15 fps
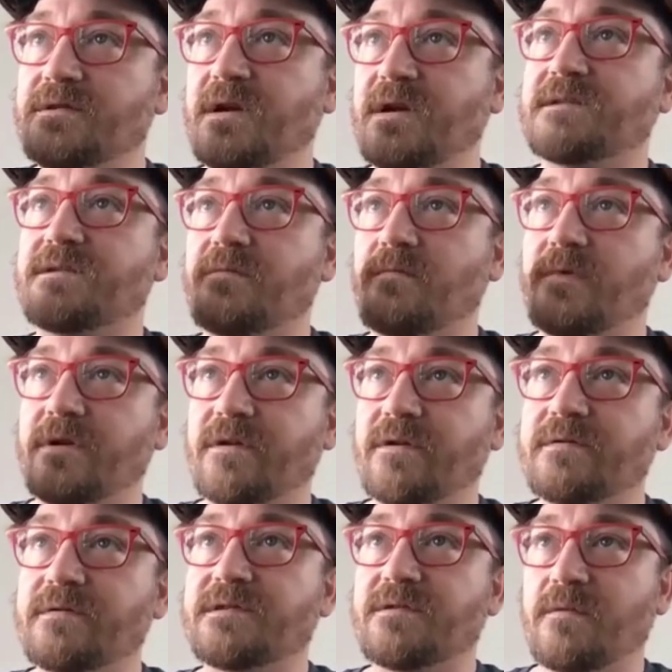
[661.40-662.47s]
just
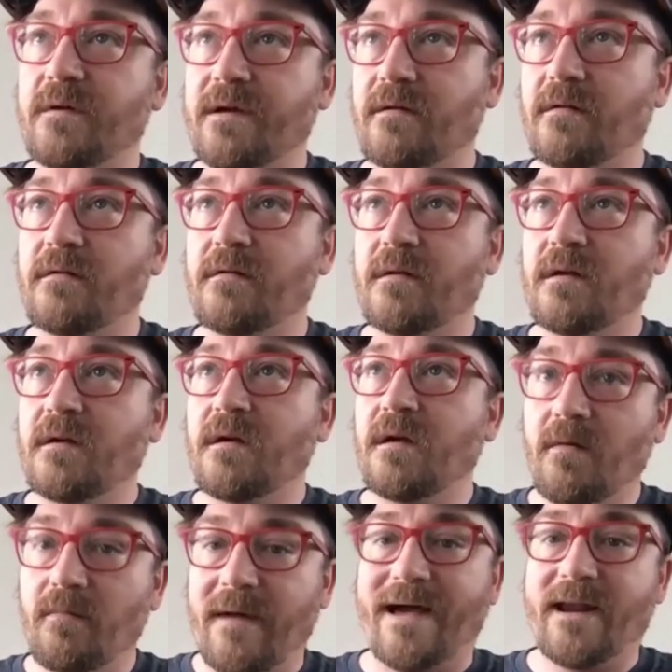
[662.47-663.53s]
reduce toil,
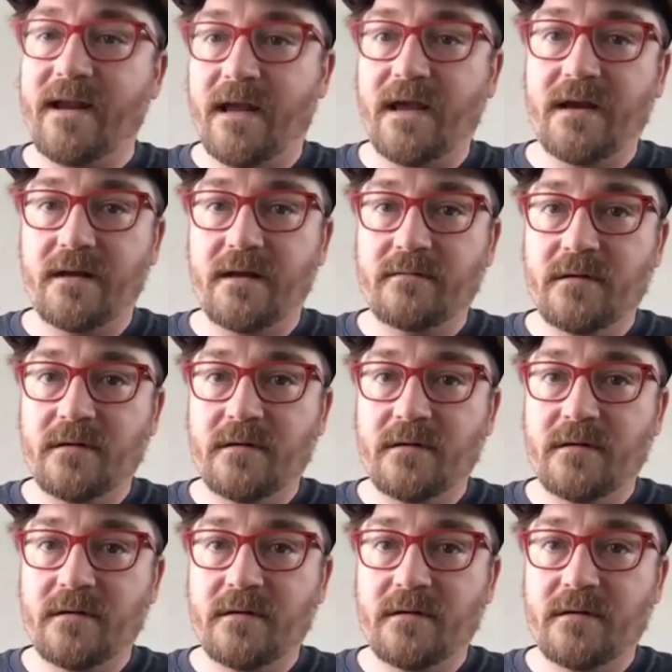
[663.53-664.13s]
eradicate it.